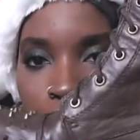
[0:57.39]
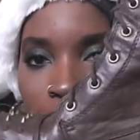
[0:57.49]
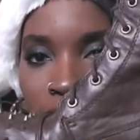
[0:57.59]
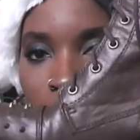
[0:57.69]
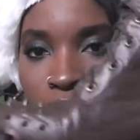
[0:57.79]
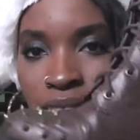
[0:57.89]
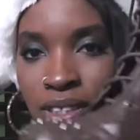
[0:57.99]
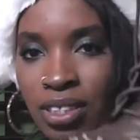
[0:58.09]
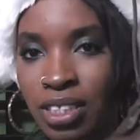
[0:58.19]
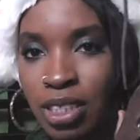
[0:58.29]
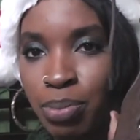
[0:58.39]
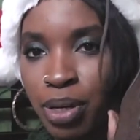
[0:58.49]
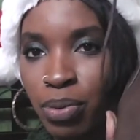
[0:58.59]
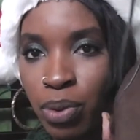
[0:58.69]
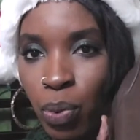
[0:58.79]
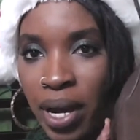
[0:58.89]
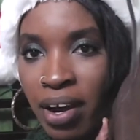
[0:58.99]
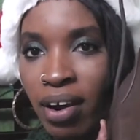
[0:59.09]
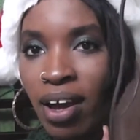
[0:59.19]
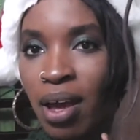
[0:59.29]
sure that'll disappear with
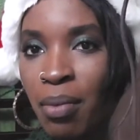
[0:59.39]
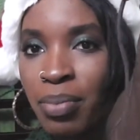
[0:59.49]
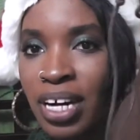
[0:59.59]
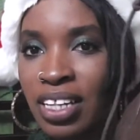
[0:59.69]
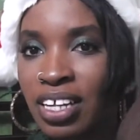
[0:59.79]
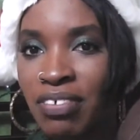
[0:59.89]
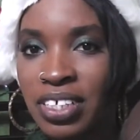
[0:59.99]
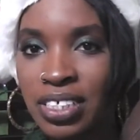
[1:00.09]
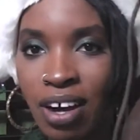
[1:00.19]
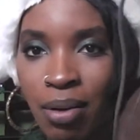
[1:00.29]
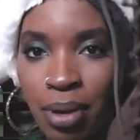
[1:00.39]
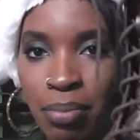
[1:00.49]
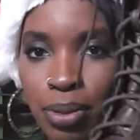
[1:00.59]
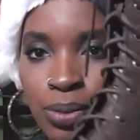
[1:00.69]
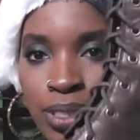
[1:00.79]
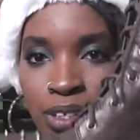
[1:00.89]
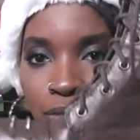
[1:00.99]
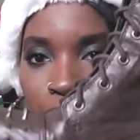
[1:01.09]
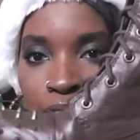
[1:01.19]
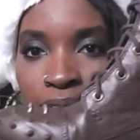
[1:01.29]
wear. But I love these combat boots. They're
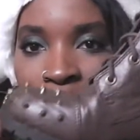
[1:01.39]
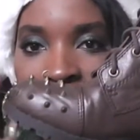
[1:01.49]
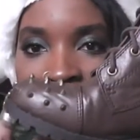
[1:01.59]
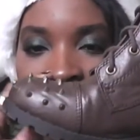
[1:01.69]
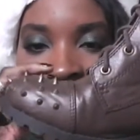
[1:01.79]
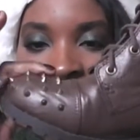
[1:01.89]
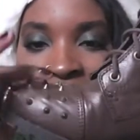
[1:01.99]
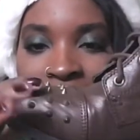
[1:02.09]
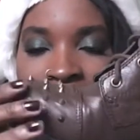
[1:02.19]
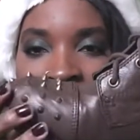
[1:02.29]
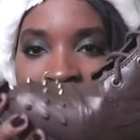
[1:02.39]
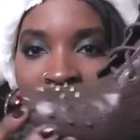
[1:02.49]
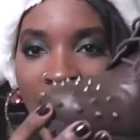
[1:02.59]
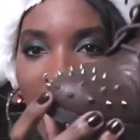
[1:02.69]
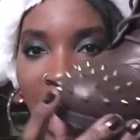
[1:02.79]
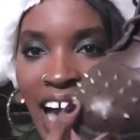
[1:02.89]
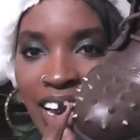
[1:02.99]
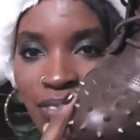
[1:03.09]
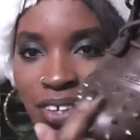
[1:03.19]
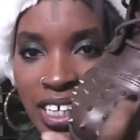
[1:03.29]
really, really nice, and I
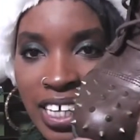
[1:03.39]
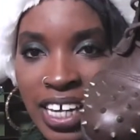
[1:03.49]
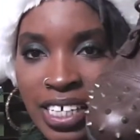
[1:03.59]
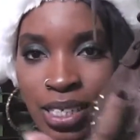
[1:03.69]
can really kick